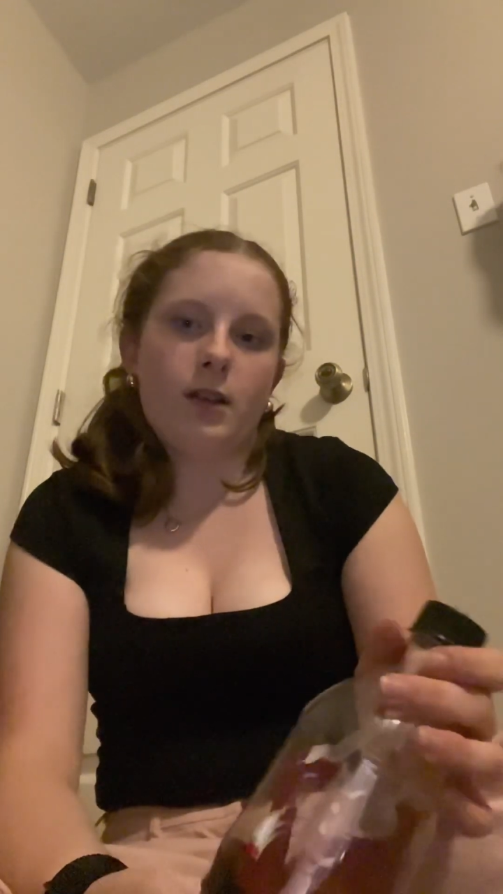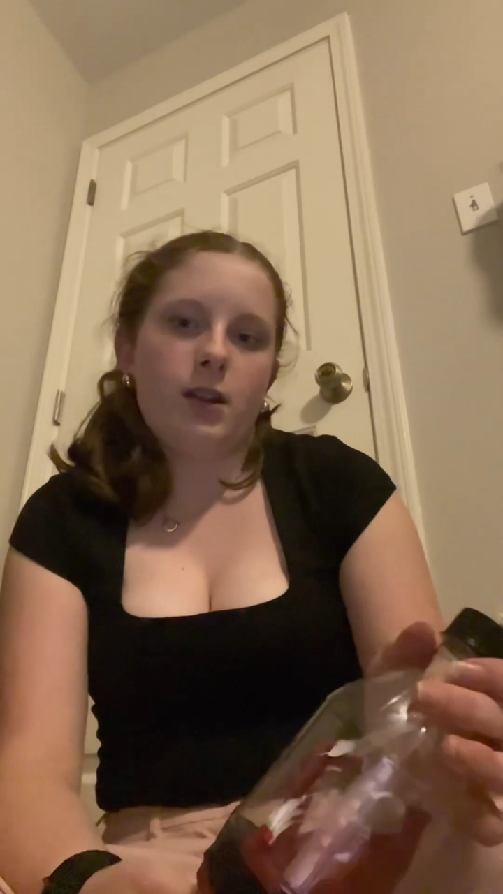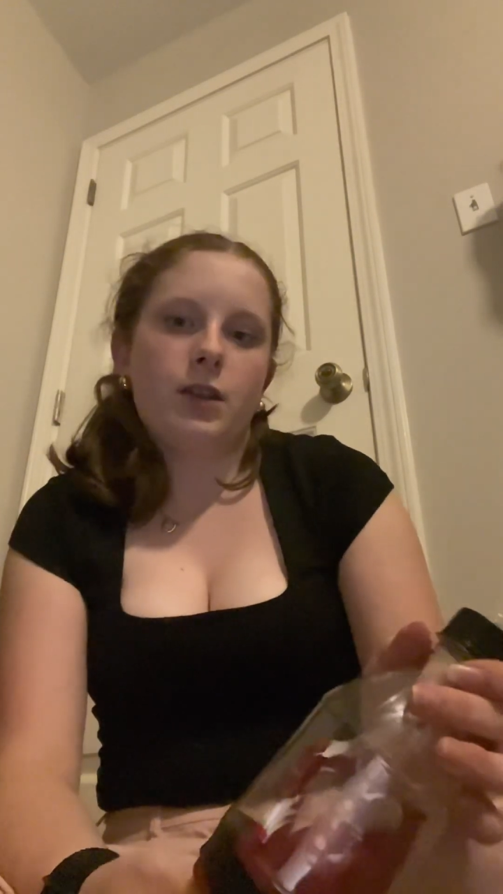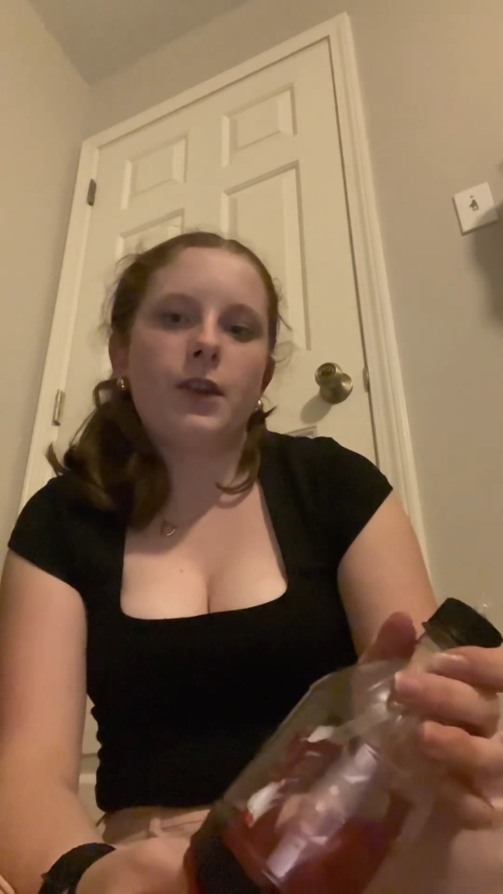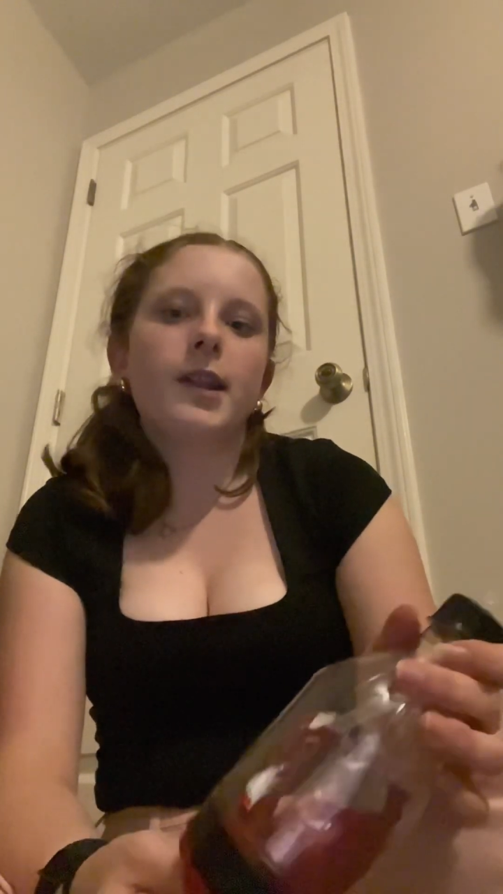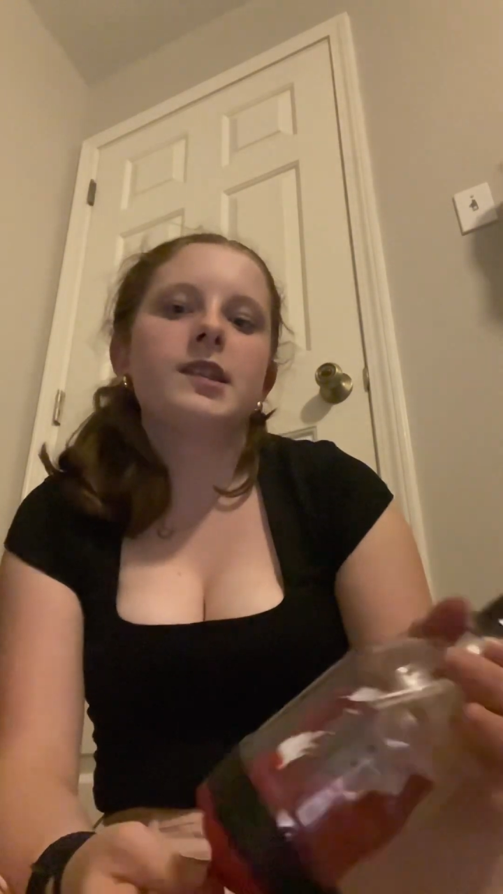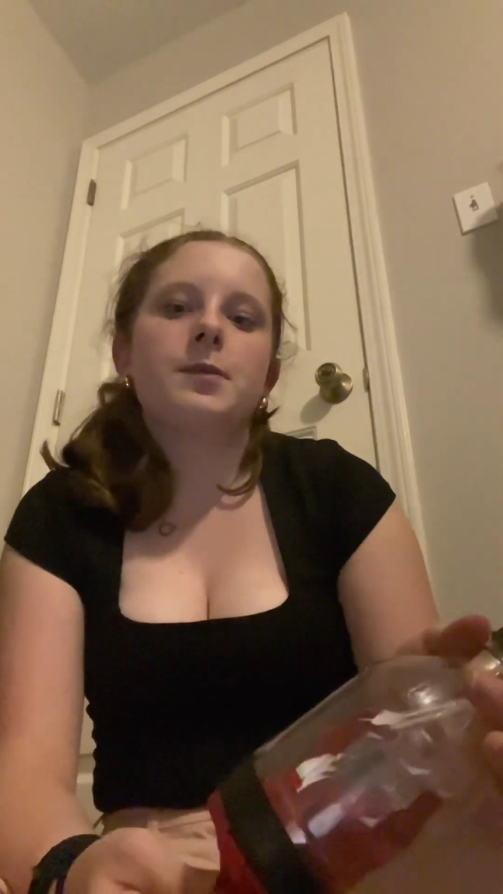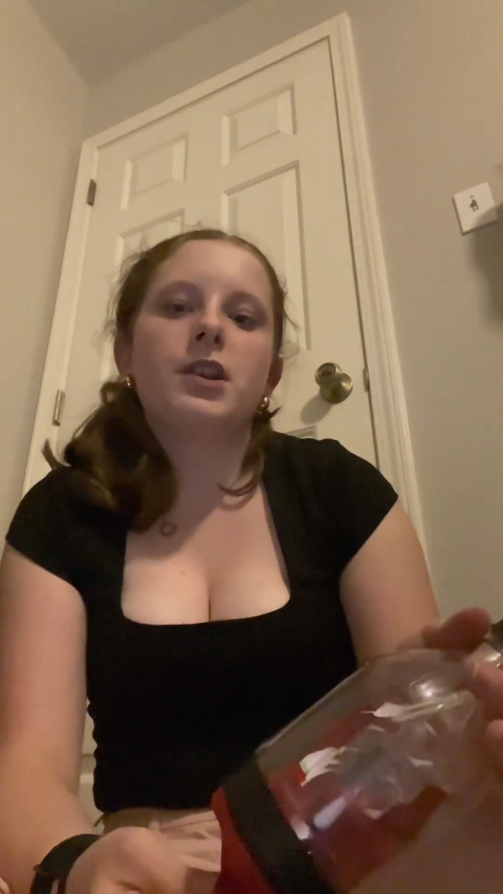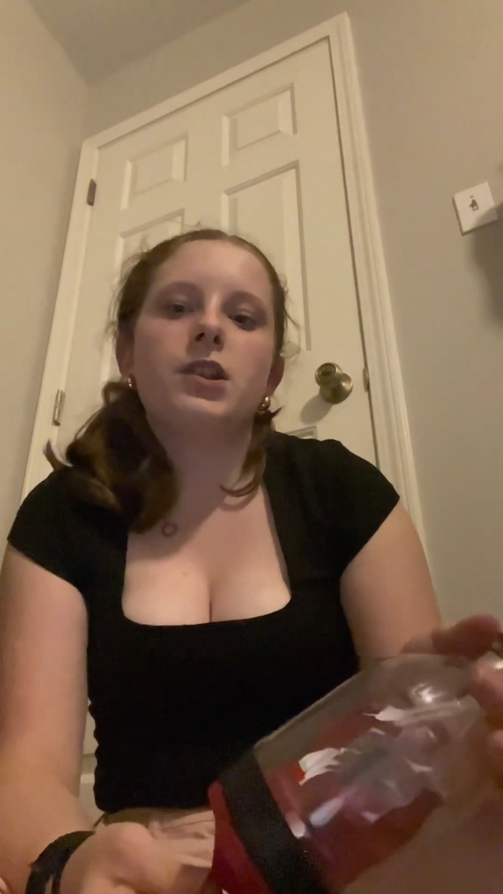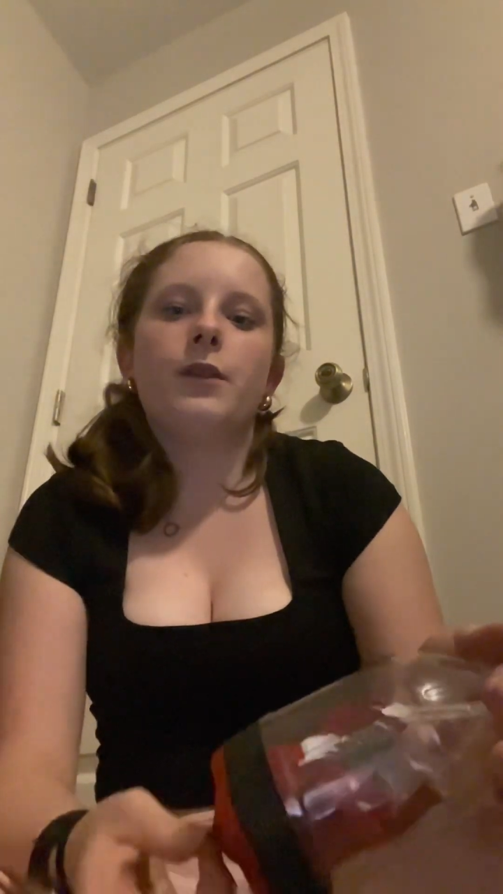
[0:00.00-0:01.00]
During
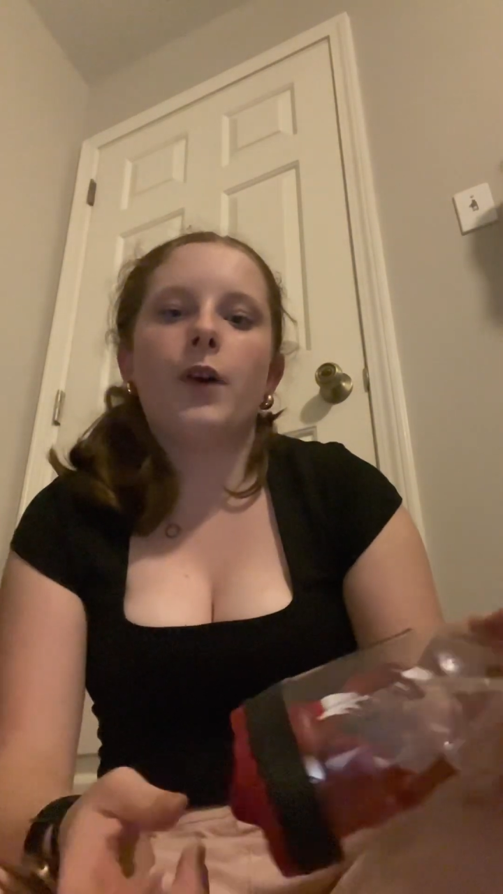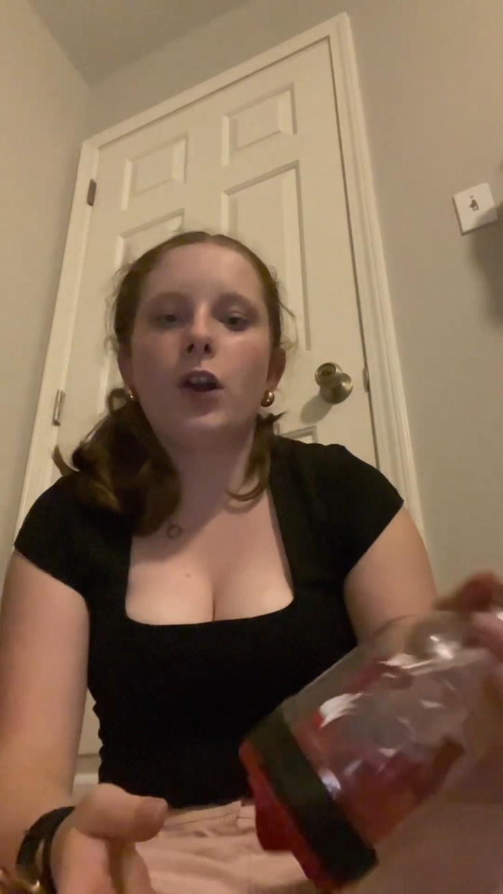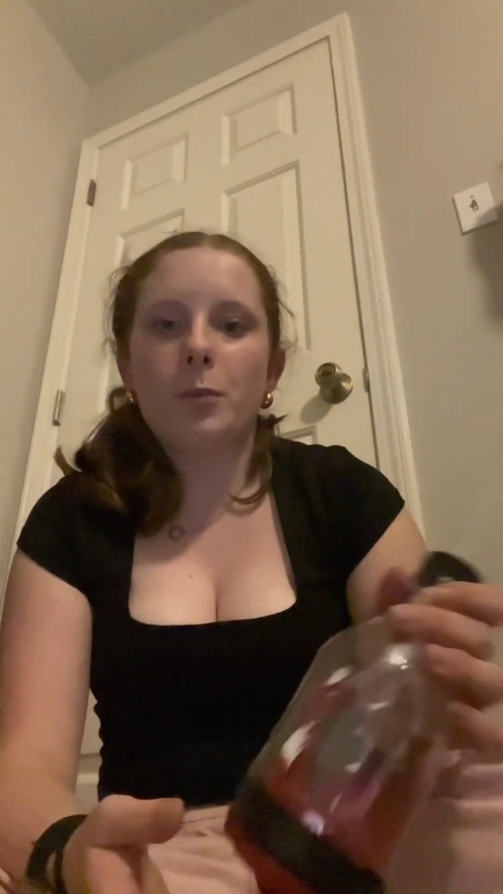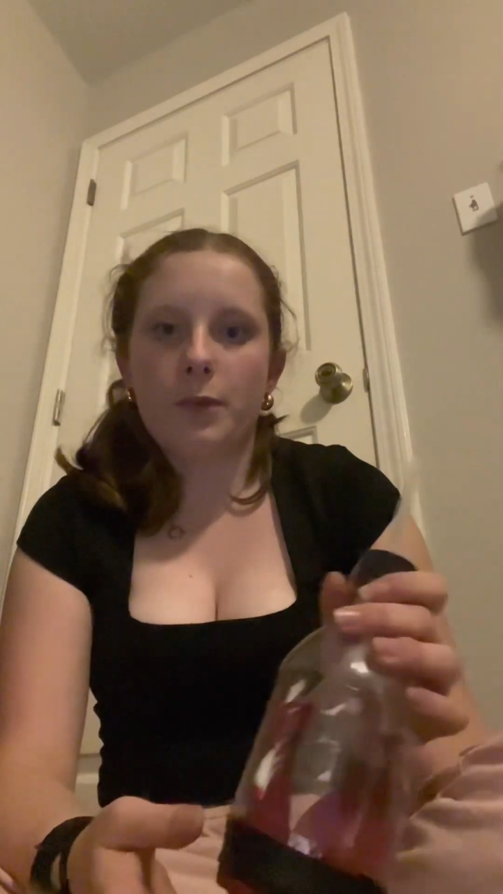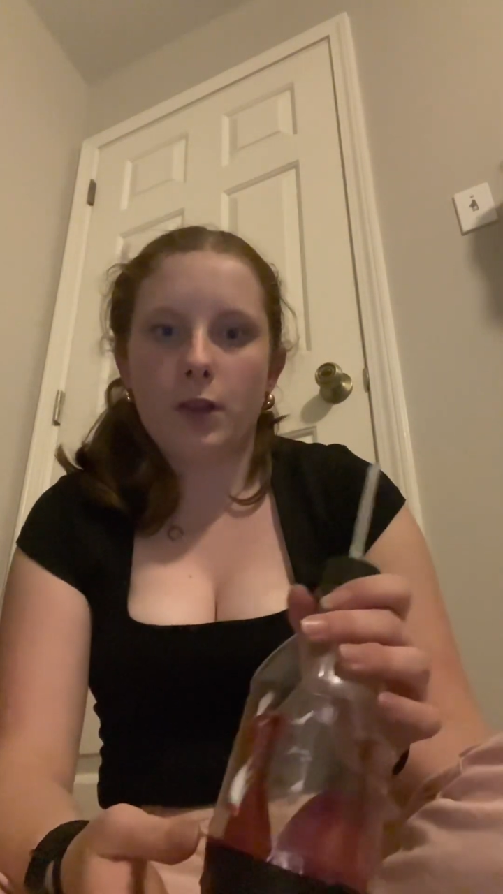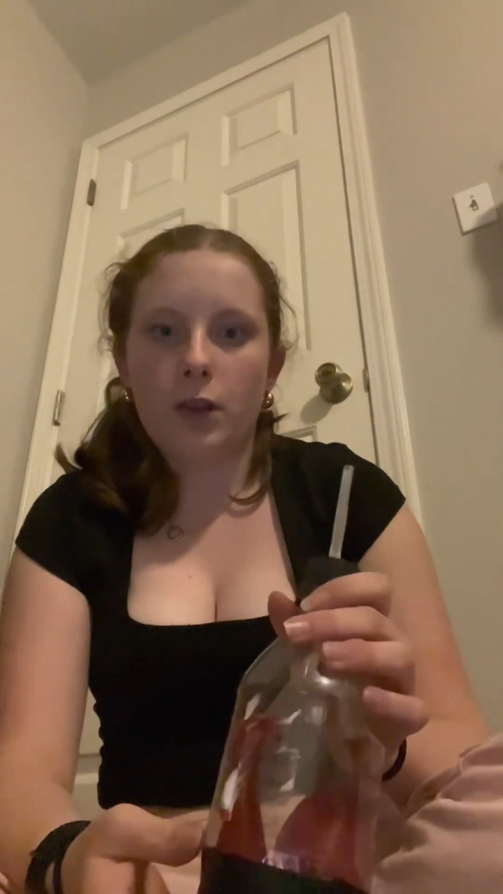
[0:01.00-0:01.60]
inspiration, the volume of the